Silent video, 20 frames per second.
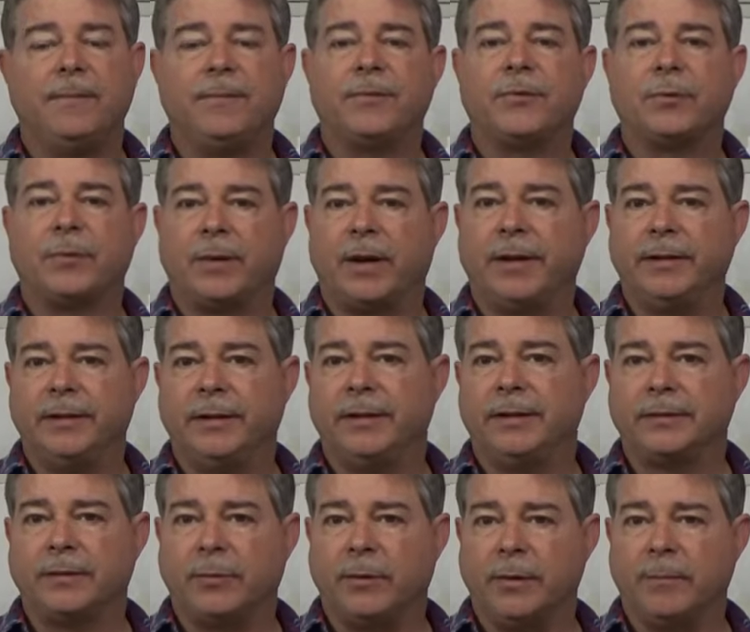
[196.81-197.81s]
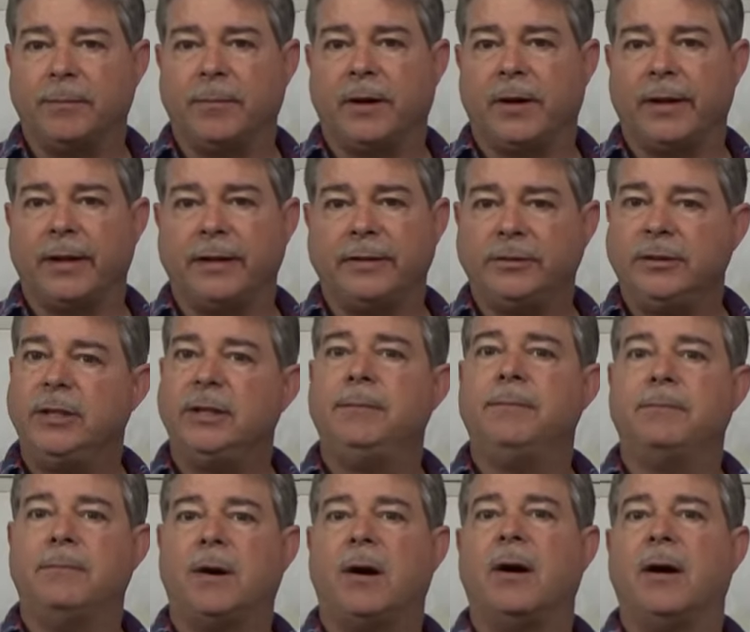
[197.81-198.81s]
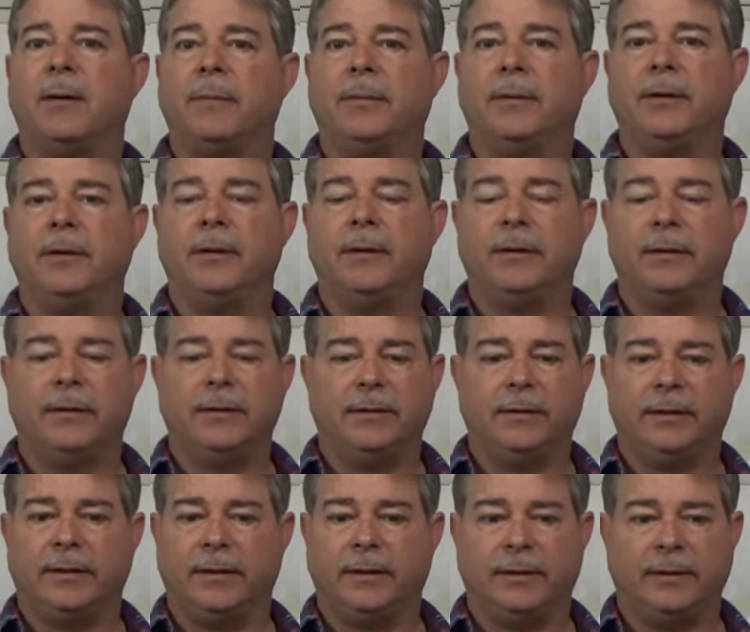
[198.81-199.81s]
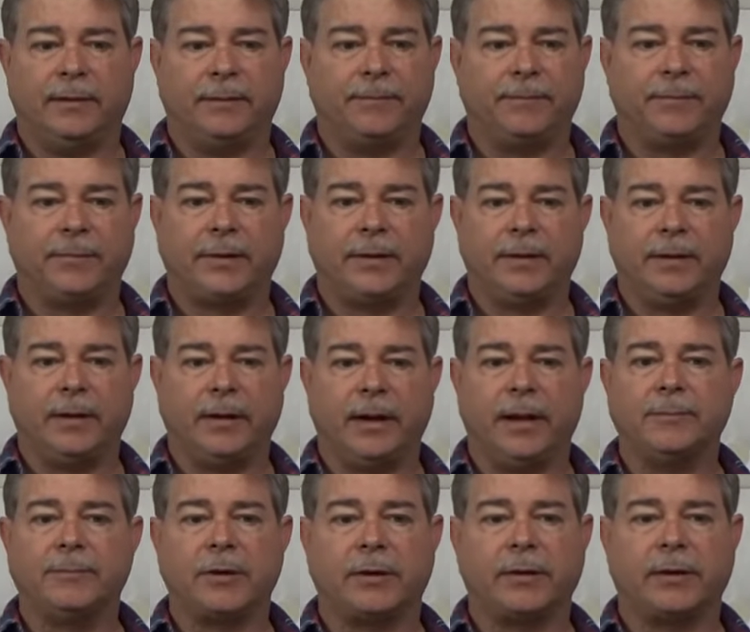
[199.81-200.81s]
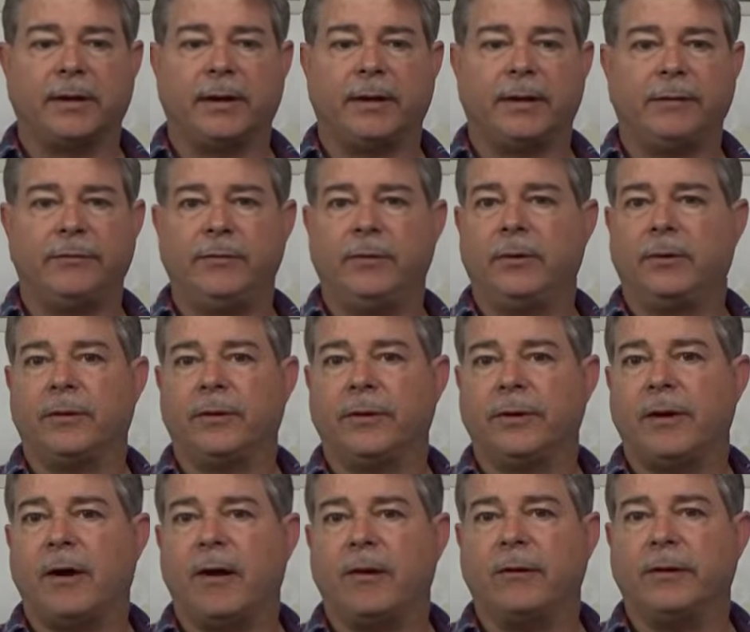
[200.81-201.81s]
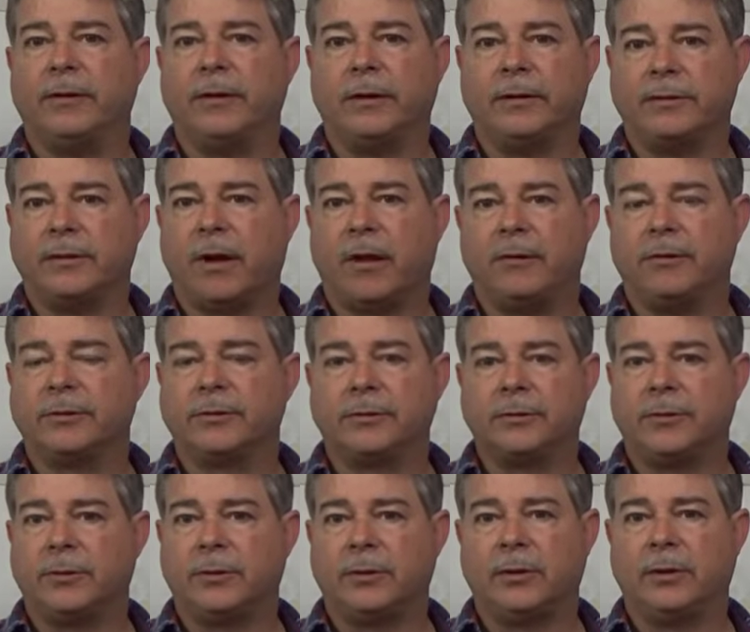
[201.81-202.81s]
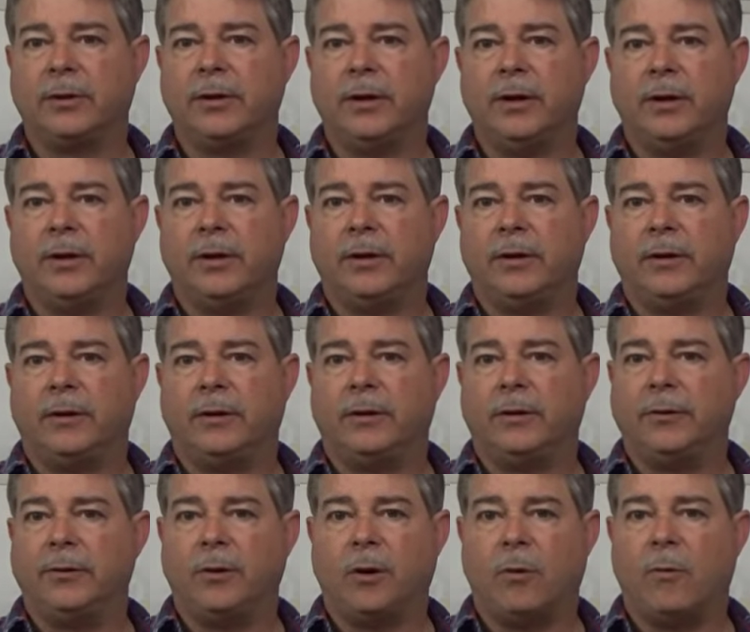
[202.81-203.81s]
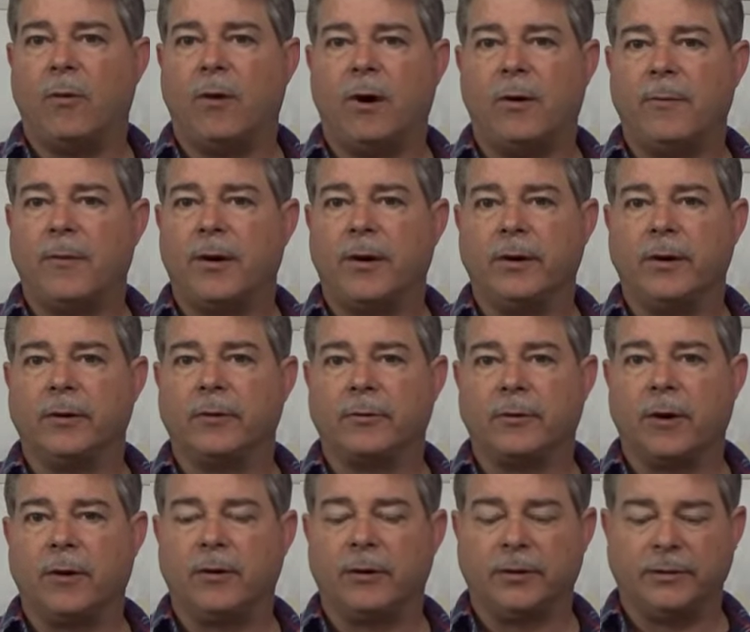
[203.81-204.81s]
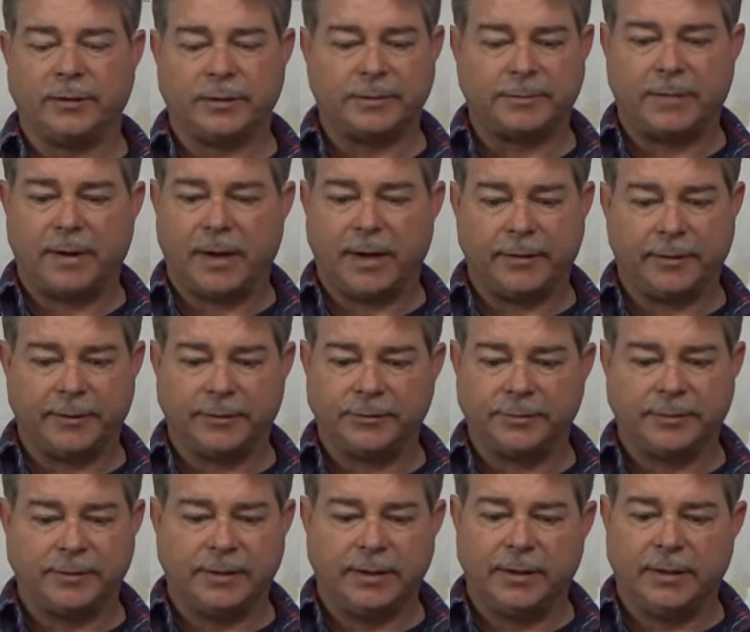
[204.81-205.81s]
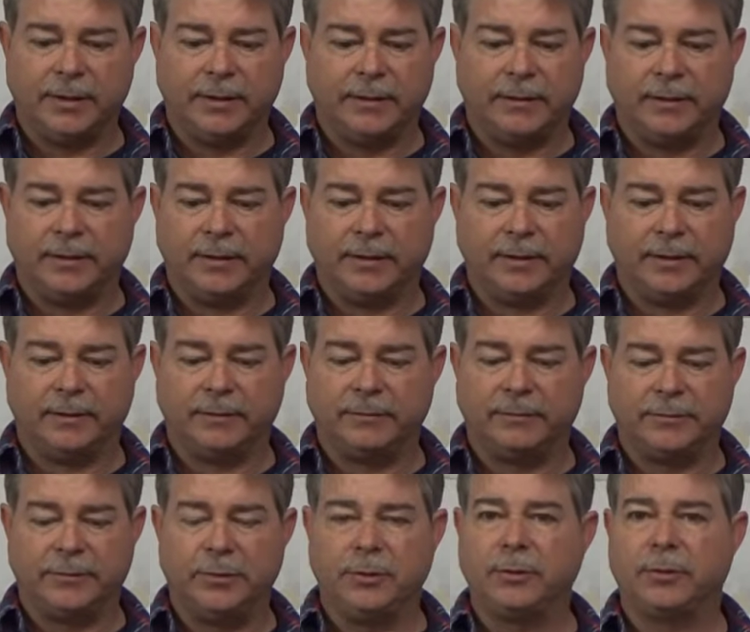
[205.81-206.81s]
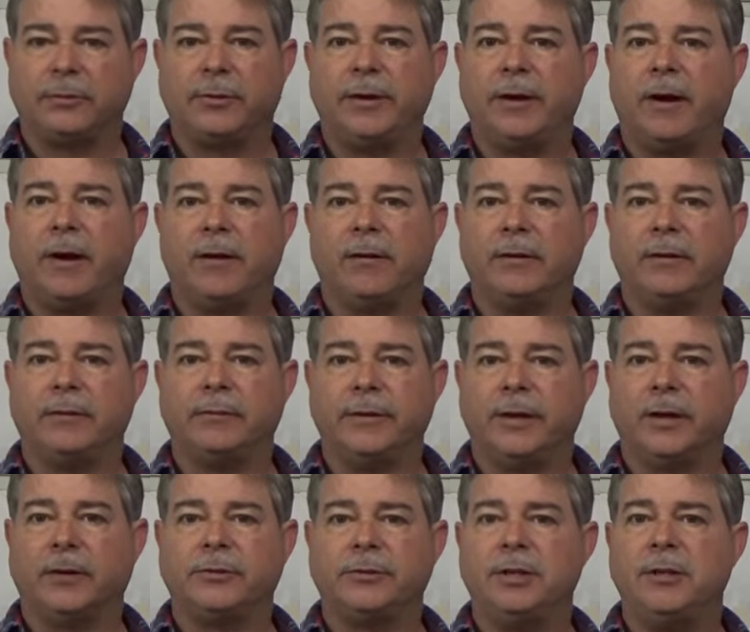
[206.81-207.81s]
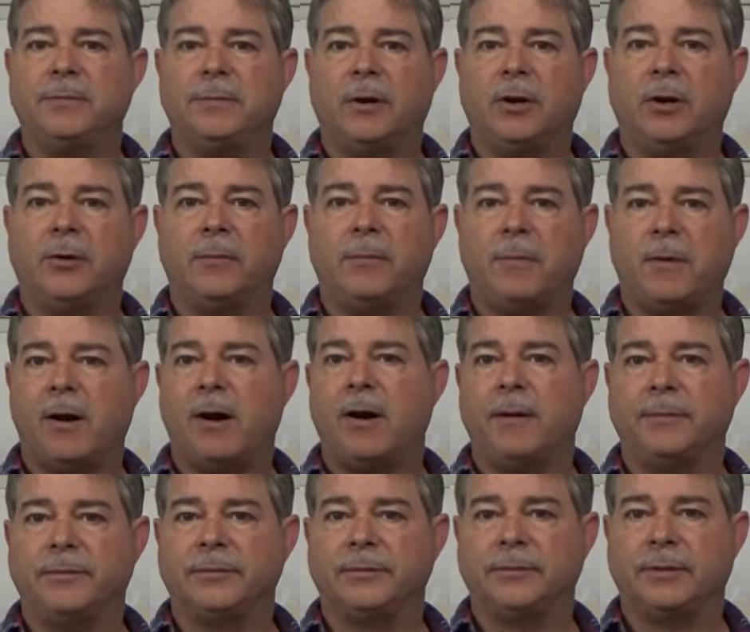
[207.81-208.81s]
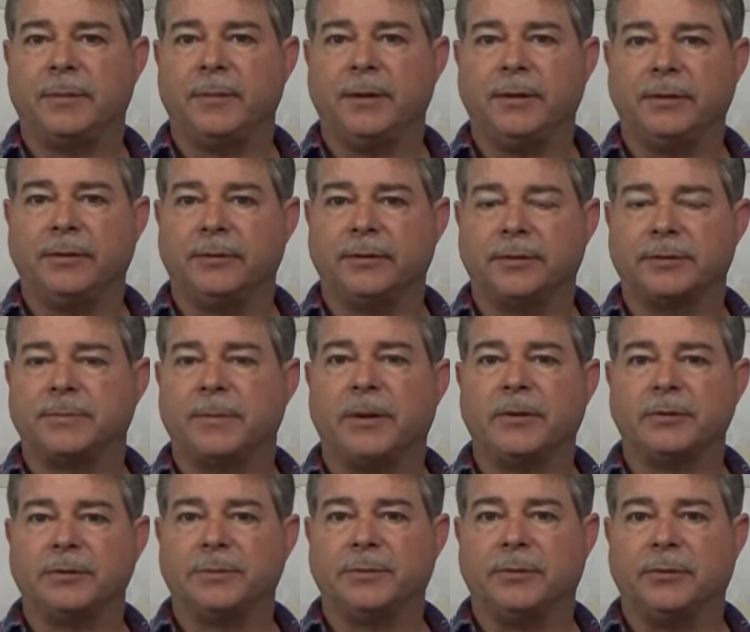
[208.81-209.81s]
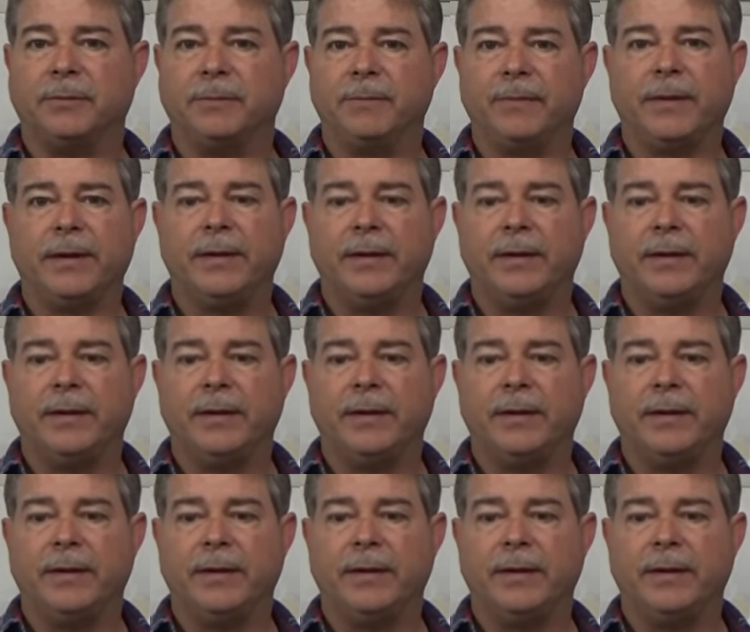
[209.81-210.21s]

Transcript: So what I did is I went and bought a cheap mop. And I'm talking like if you go to the dollar store, or Walmart or Kroger, and just buy those $2 or $3 El Cheapo mops. I mean, they're disposable.